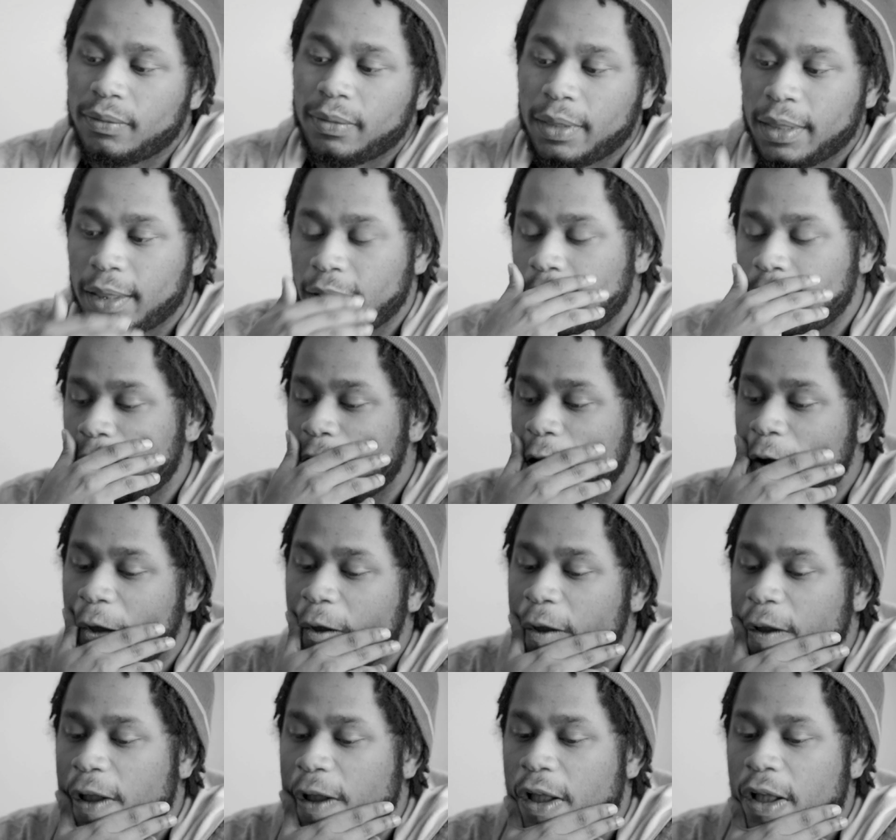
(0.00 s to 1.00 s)
like,
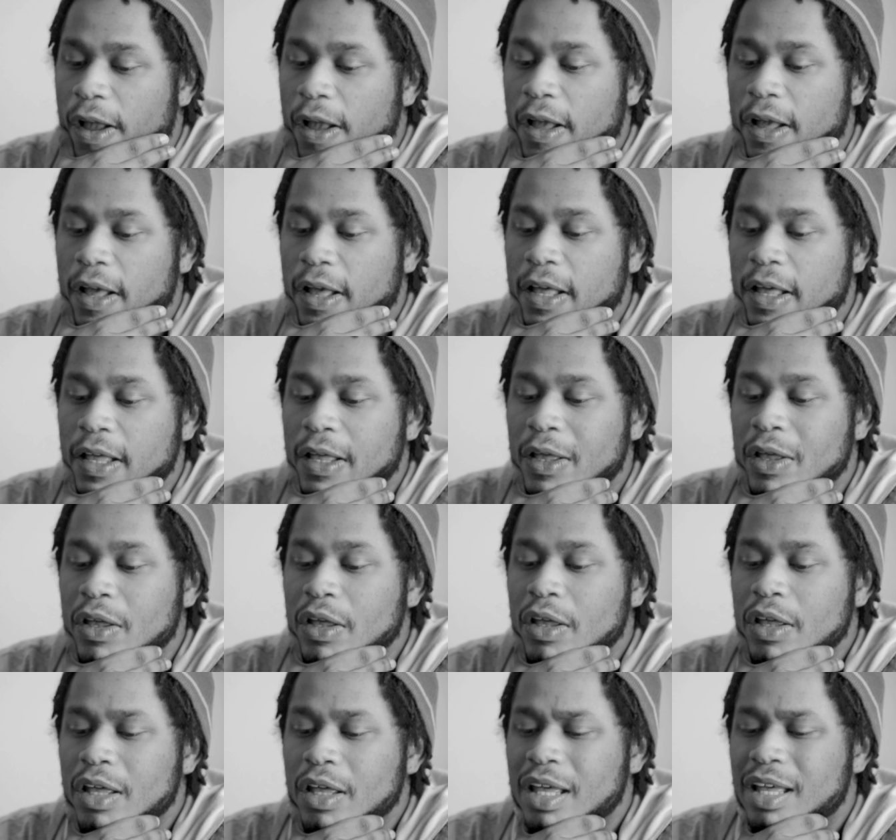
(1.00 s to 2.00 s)
get that message out
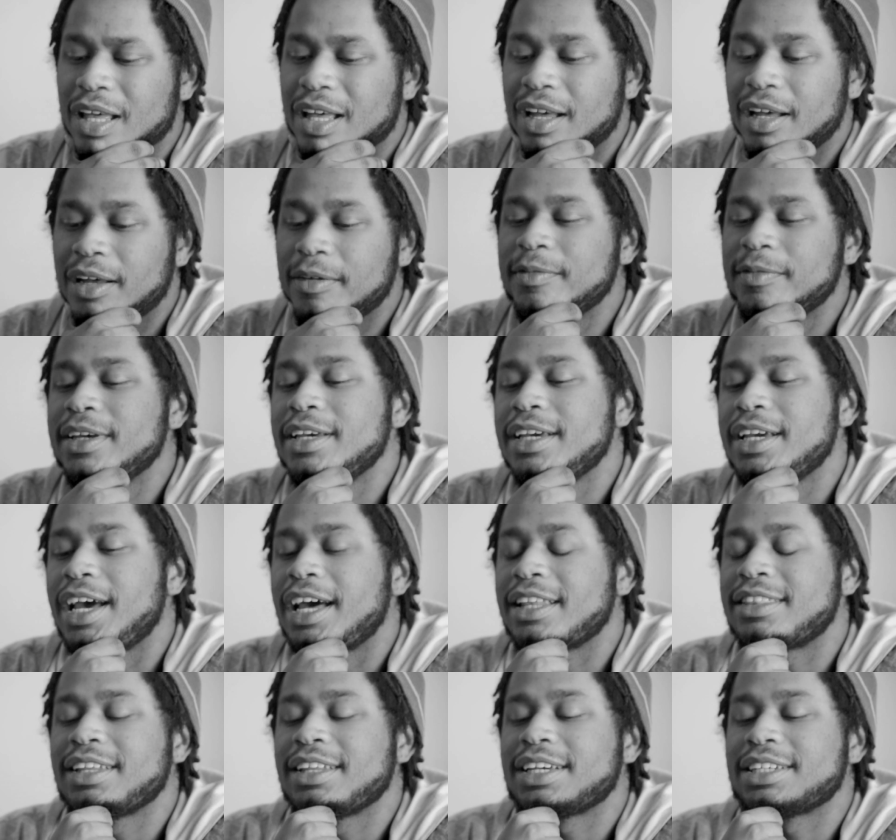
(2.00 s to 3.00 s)
there? I mean,
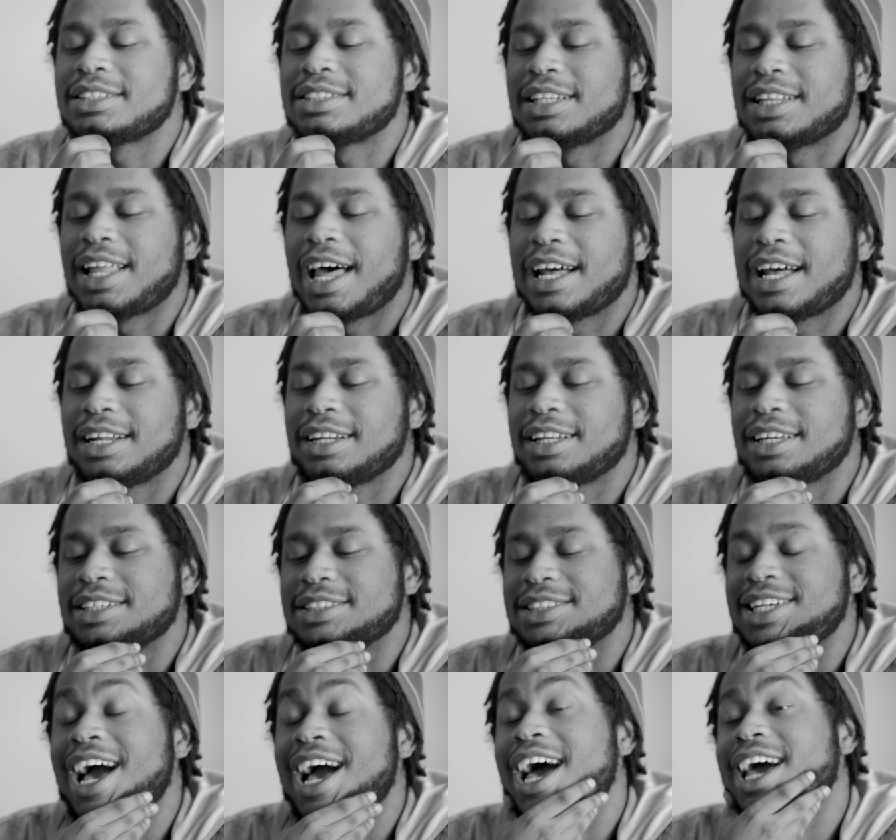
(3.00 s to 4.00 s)
I think it's a lot of
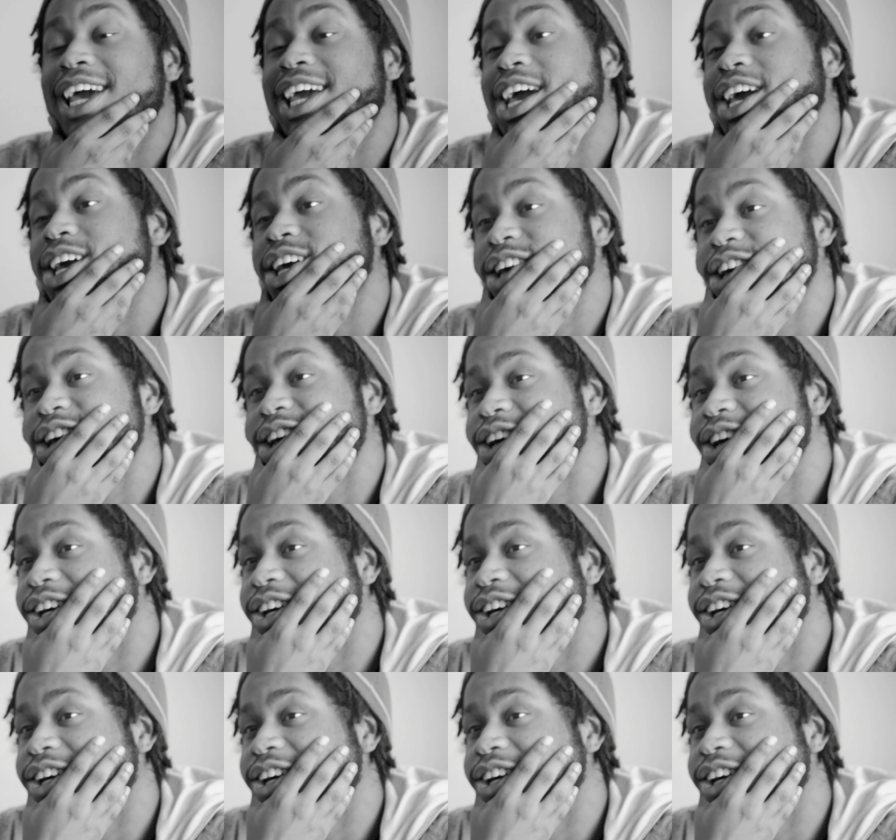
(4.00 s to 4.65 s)
niggas. Kanye,